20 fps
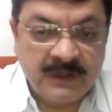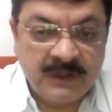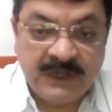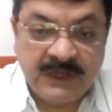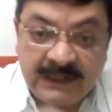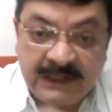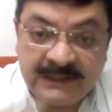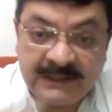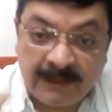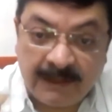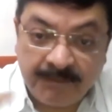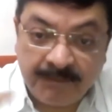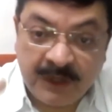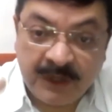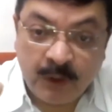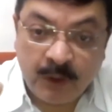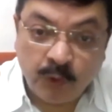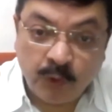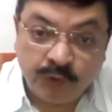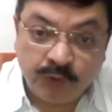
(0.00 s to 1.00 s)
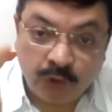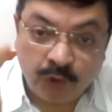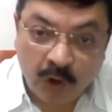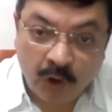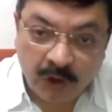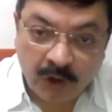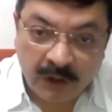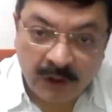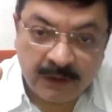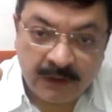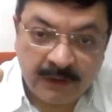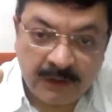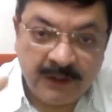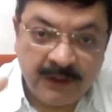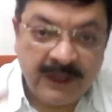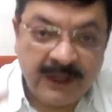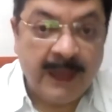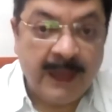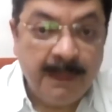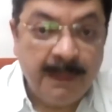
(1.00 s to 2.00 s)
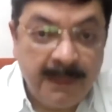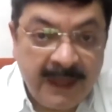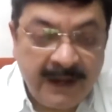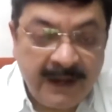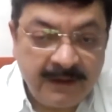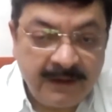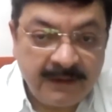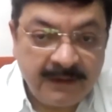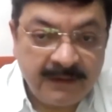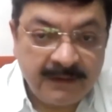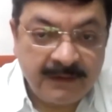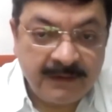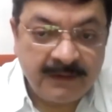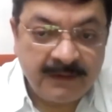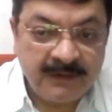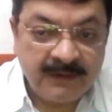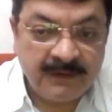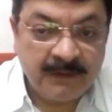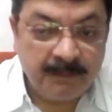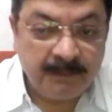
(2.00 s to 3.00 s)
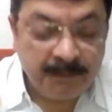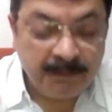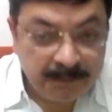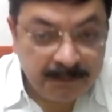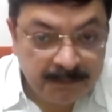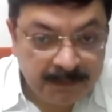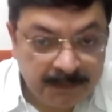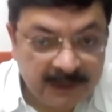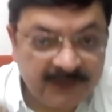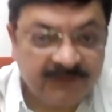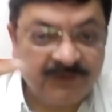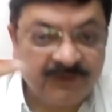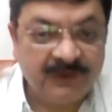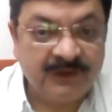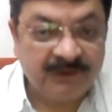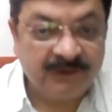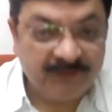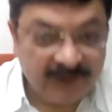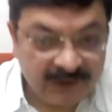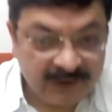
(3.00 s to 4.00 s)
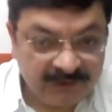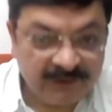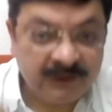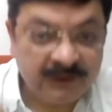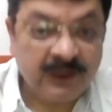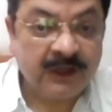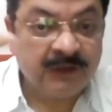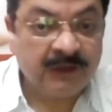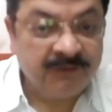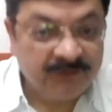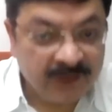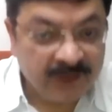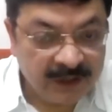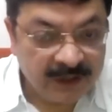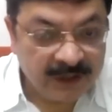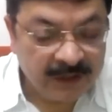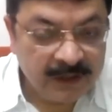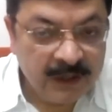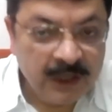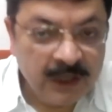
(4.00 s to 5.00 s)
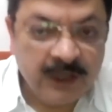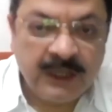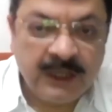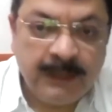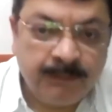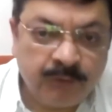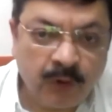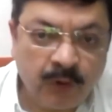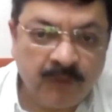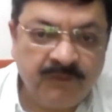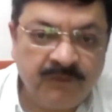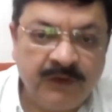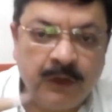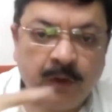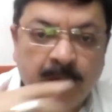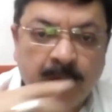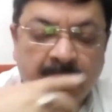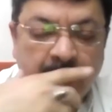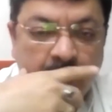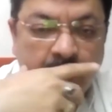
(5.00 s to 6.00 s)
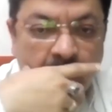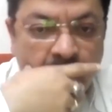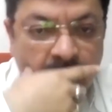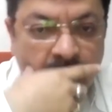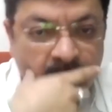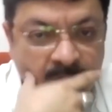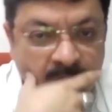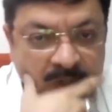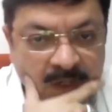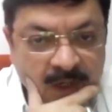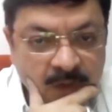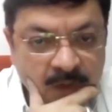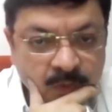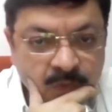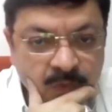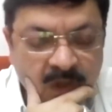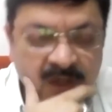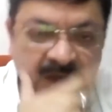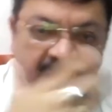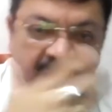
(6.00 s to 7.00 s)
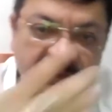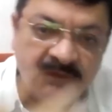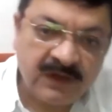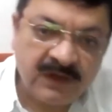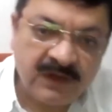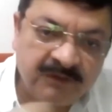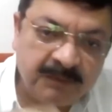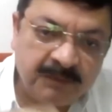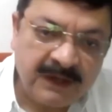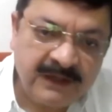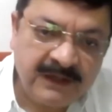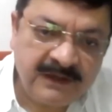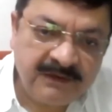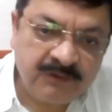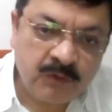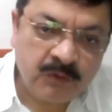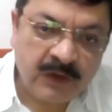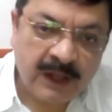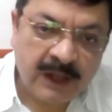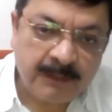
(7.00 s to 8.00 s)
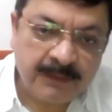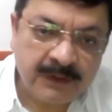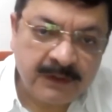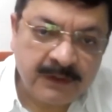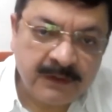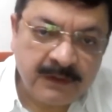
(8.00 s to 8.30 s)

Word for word: Till something goes wrong. And then the person, the citizen, the concerned keeps on feeling, oh my God, what did I do? I didn't even expect this could happen.